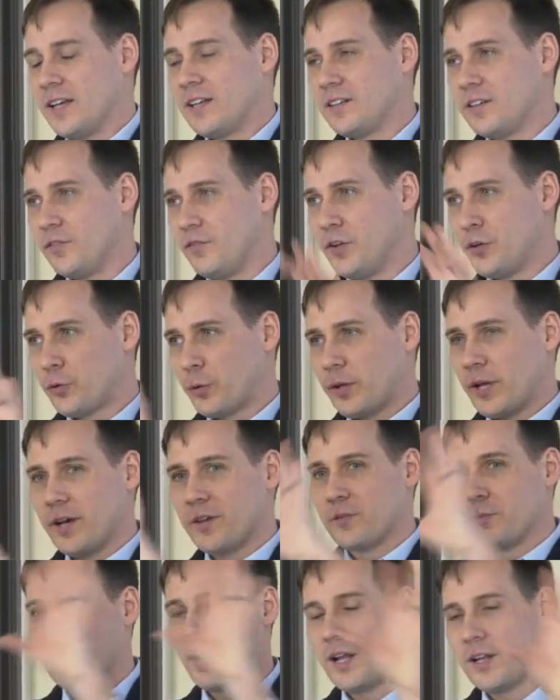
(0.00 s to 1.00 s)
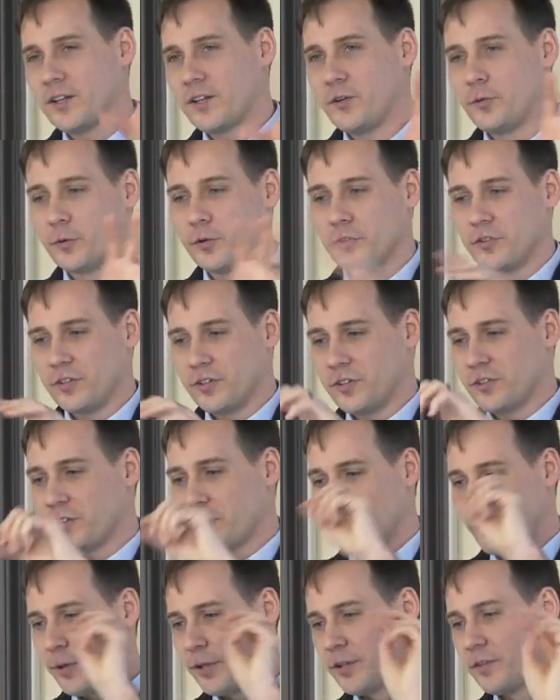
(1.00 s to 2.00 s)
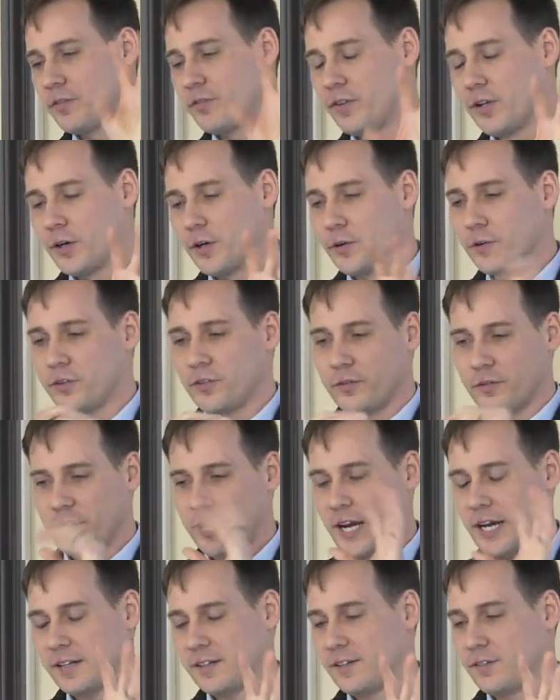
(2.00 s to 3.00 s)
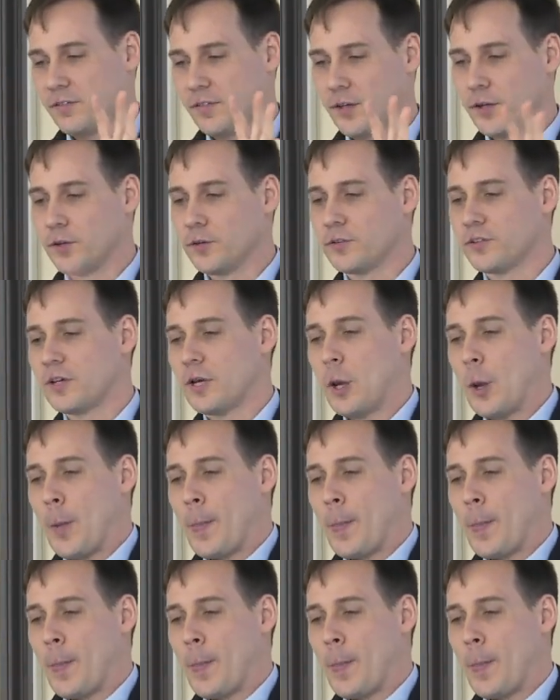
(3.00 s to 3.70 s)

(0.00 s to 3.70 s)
to visualize molecules in turbulent flows and reacting flows.